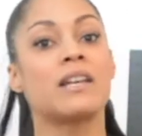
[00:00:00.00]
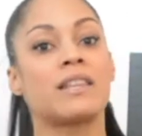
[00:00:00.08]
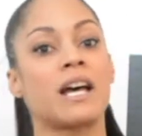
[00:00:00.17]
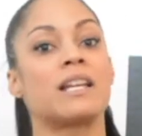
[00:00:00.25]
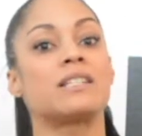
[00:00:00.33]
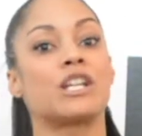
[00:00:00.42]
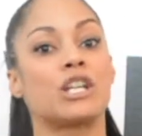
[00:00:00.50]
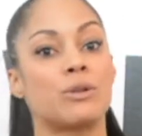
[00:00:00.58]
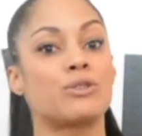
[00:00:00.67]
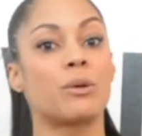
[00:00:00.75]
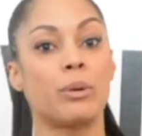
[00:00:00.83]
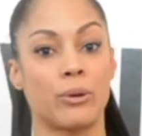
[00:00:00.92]
that is a
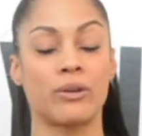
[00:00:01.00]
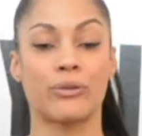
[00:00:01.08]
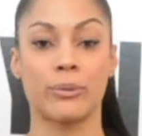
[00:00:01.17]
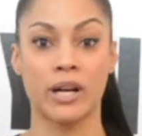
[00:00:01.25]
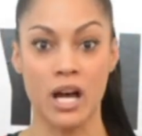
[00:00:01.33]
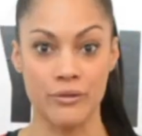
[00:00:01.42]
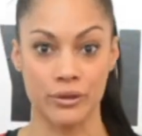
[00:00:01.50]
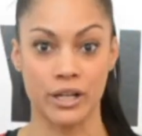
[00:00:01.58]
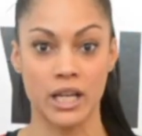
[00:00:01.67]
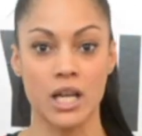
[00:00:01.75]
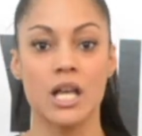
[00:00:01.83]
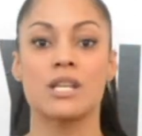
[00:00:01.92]
huge component for recovery.